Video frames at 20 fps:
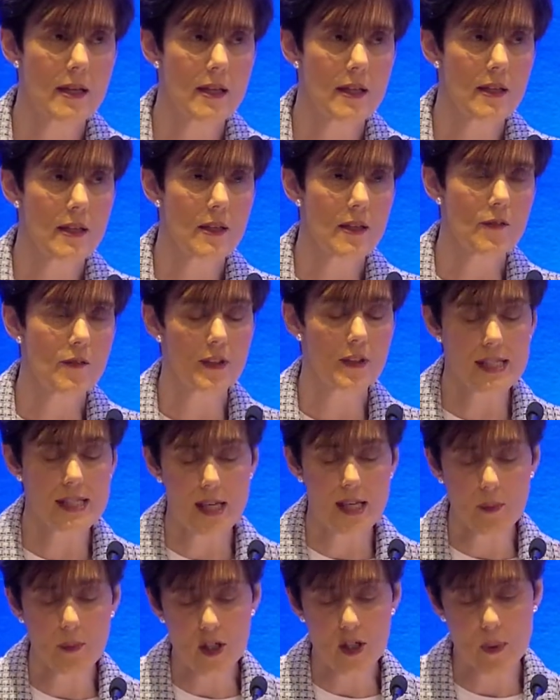For the
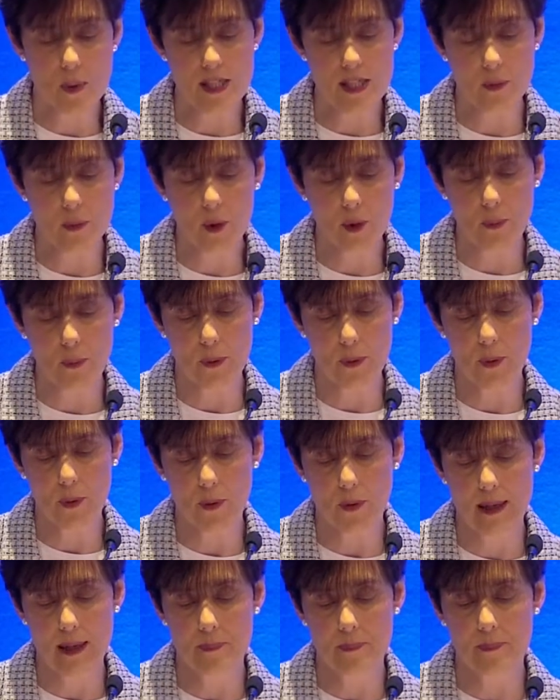Summer 21
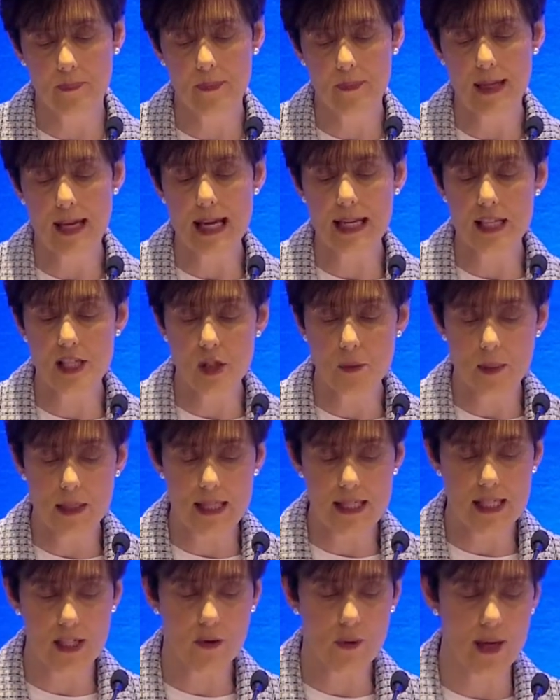programme,
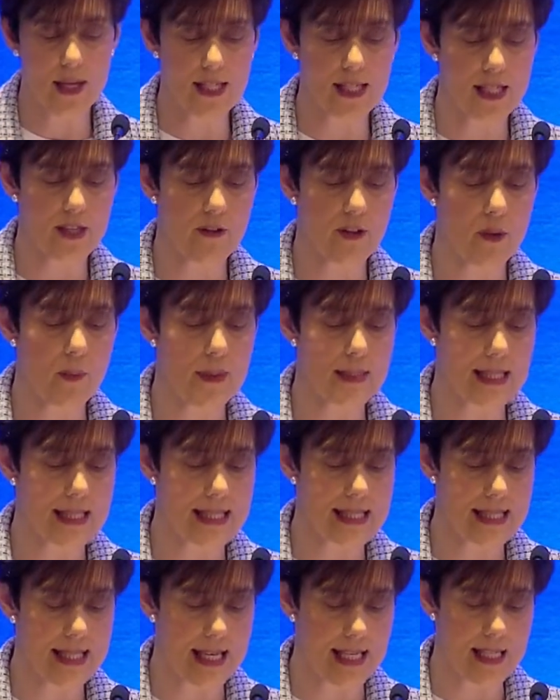eligibility criteria was
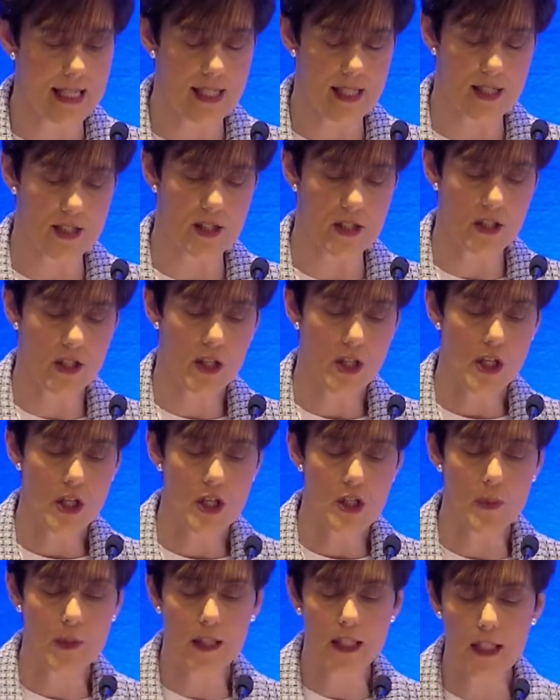extended
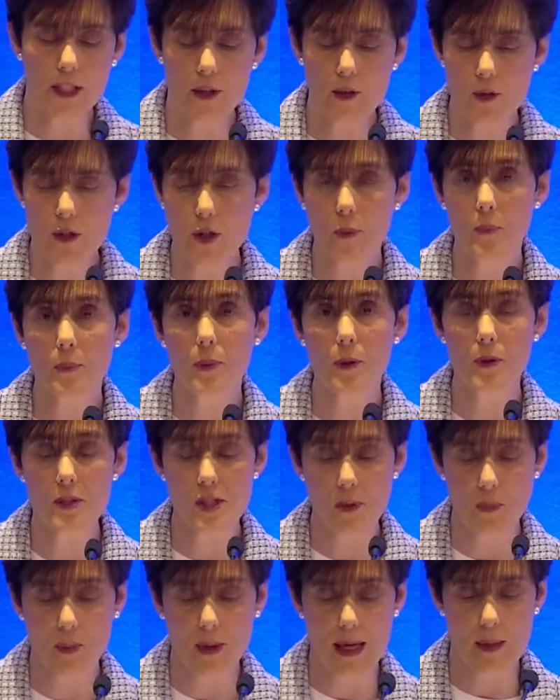to include
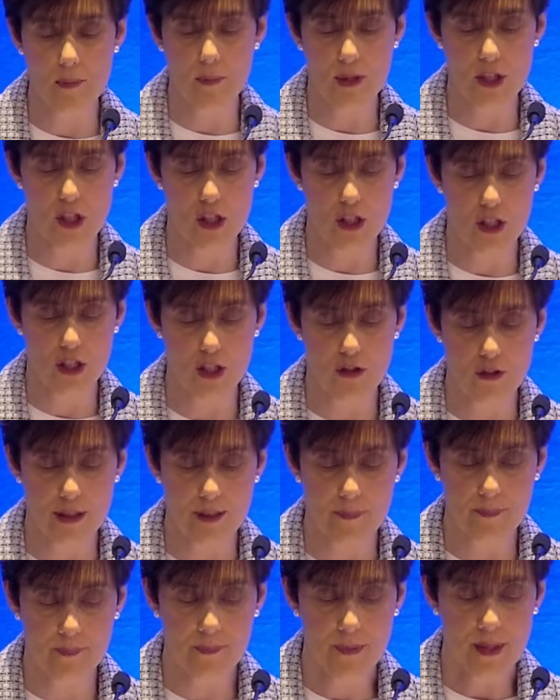post-primary
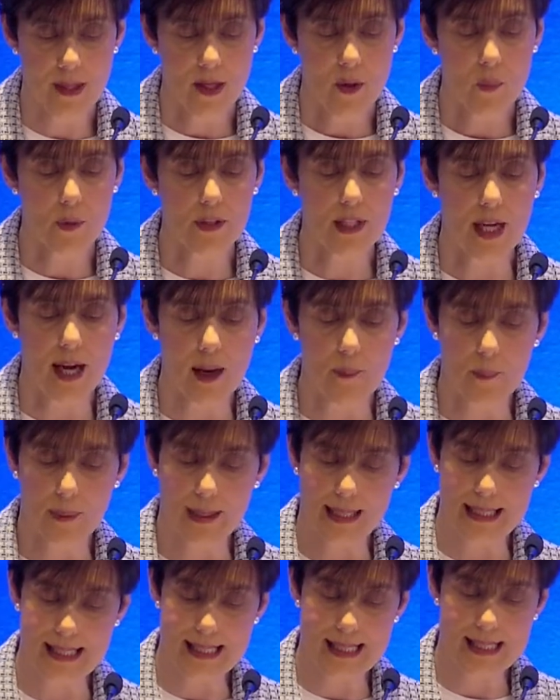children with
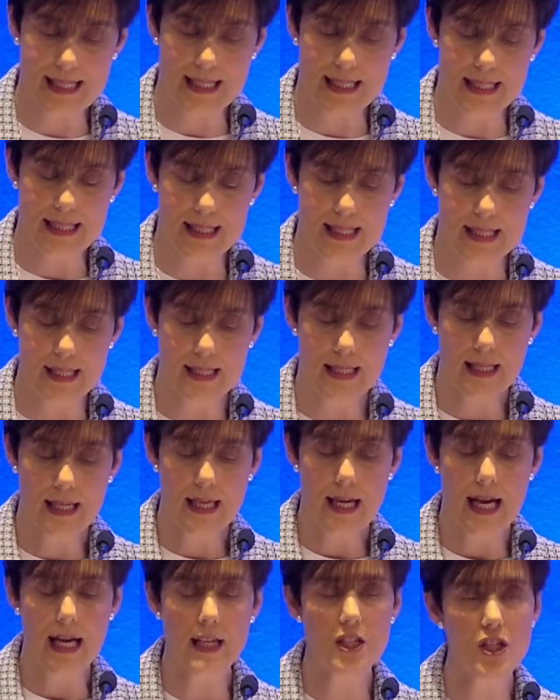complex needs
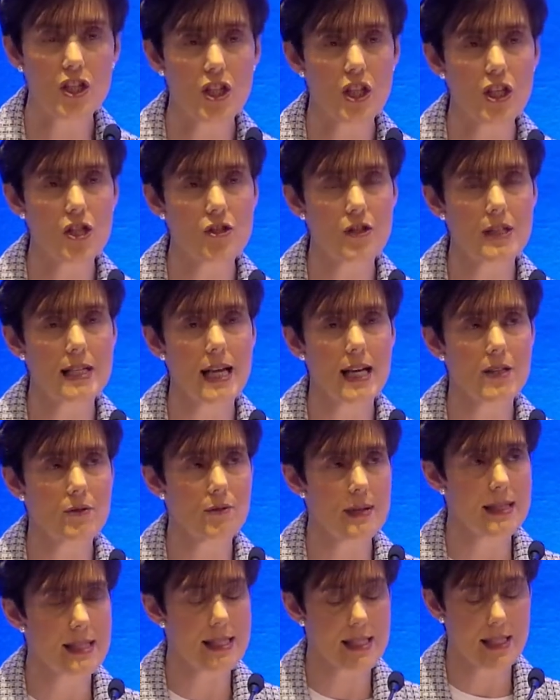and children at
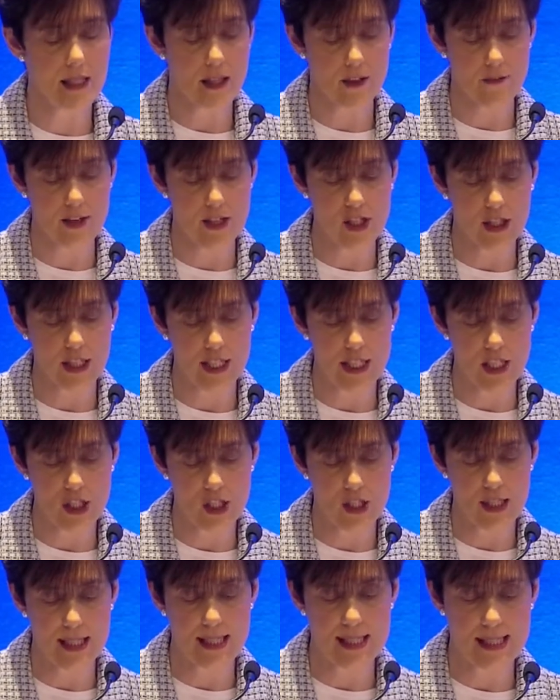risk of
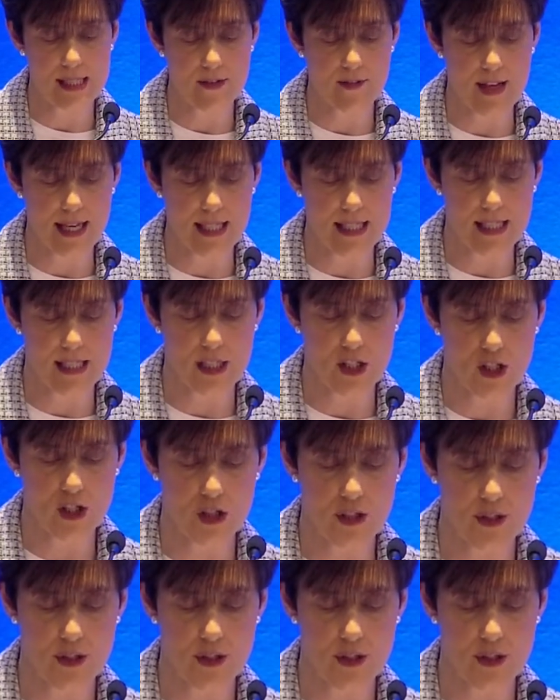educational disadvantage.